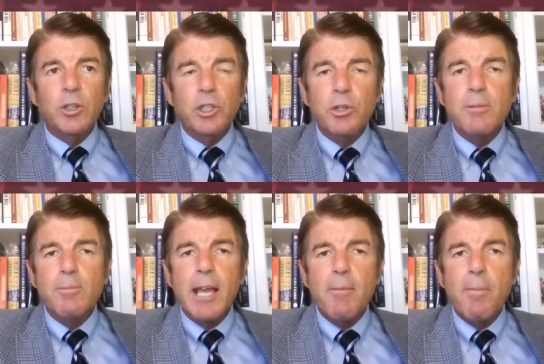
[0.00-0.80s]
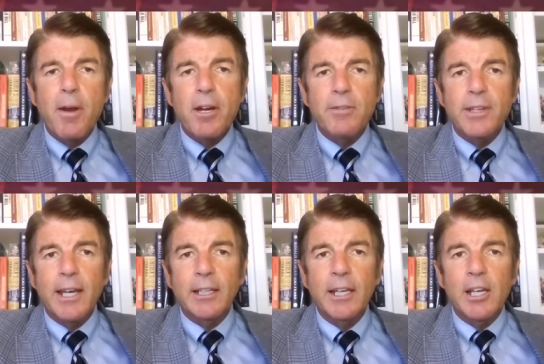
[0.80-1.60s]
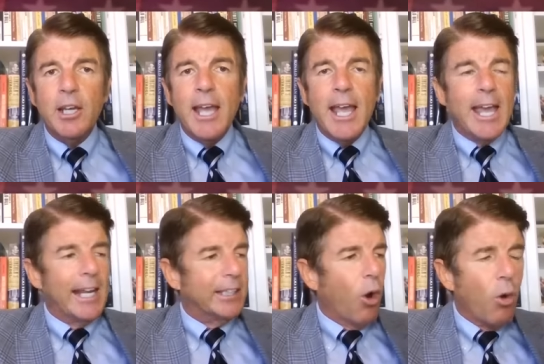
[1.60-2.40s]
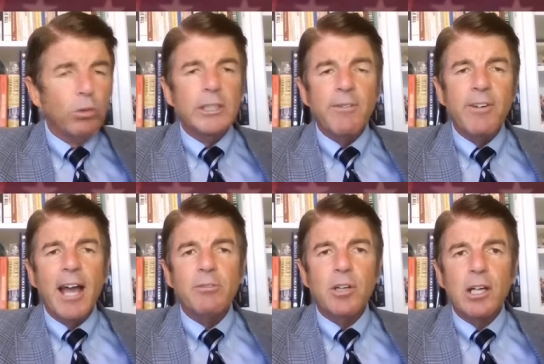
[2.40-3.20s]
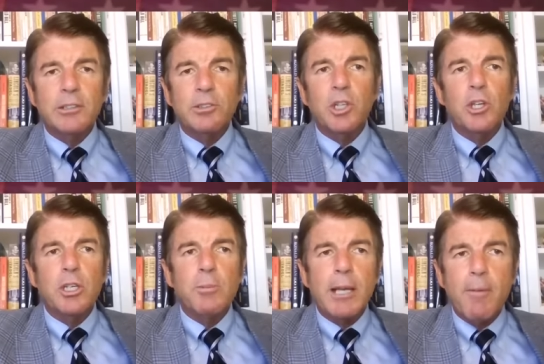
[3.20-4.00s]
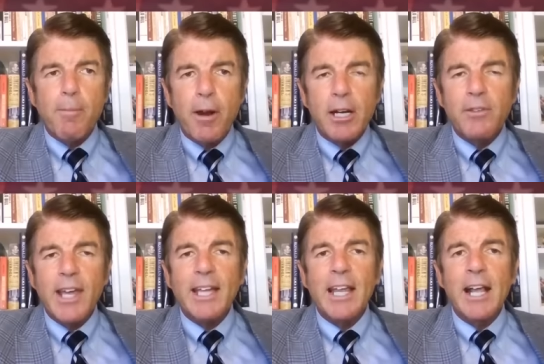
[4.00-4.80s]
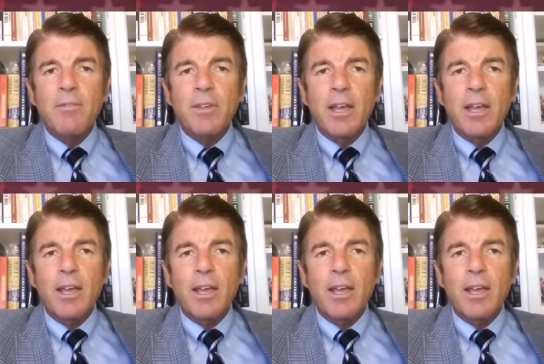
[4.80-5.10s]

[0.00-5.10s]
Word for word: So you can become a part of that. And at only five dollars, you can become a part of that